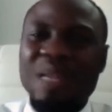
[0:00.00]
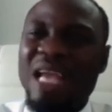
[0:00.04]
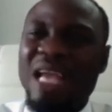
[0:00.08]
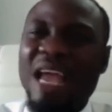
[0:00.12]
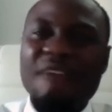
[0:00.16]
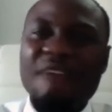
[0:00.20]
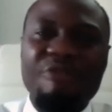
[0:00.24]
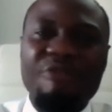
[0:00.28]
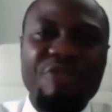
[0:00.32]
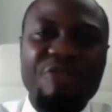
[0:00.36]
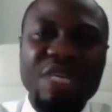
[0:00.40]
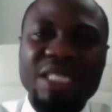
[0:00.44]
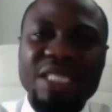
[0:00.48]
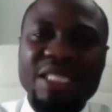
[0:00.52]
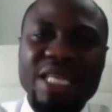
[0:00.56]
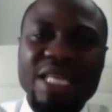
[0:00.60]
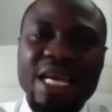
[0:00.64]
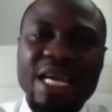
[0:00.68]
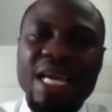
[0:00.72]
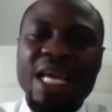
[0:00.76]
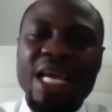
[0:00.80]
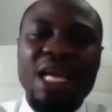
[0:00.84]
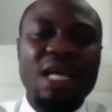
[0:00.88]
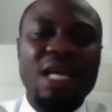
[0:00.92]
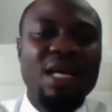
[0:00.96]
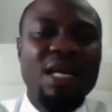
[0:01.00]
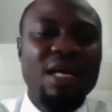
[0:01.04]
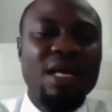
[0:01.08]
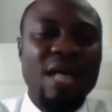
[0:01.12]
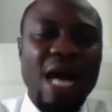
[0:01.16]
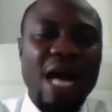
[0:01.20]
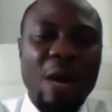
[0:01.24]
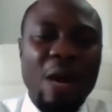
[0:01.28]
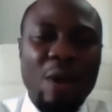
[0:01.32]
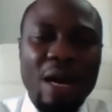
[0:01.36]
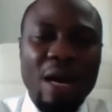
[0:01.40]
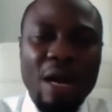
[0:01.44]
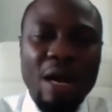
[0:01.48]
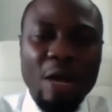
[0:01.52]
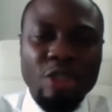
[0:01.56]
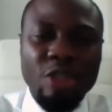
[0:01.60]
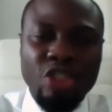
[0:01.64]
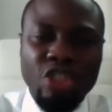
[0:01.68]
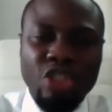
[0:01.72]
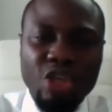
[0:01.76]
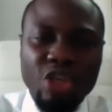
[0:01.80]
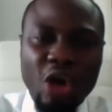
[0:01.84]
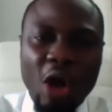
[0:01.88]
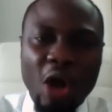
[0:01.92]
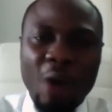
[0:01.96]
Every day, our
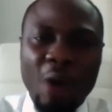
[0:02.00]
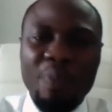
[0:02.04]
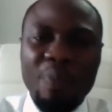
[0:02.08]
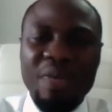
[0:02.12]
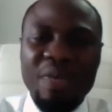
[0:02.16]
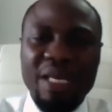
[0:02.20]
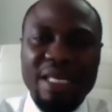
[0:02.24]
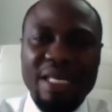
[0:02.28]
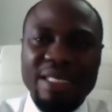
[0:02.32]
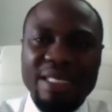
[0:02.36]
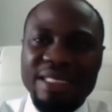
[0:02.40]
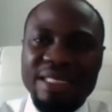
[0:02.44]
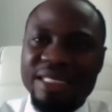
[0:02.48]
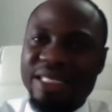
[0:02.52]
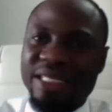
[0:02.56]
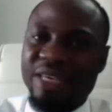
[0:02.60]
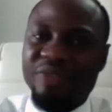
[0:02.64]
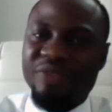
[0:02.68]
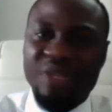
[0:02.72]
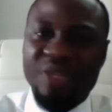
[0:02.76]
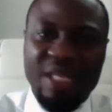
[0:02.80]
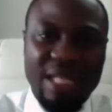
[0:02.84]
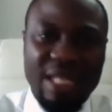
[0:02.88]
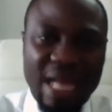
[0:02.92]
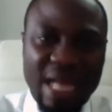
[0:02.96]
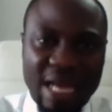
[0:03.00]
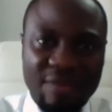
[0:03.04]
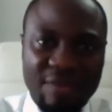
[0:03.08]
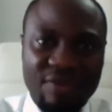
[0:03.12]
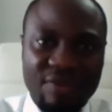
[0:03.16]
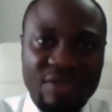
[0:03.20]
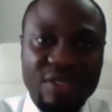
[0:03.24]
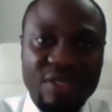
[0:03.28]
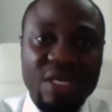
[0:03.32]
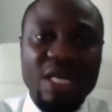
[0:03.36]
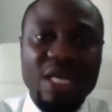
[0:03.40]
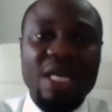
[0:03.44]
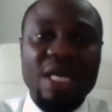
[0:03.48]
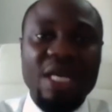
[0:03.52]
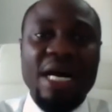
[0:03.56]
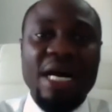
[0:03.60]
job is saving lives.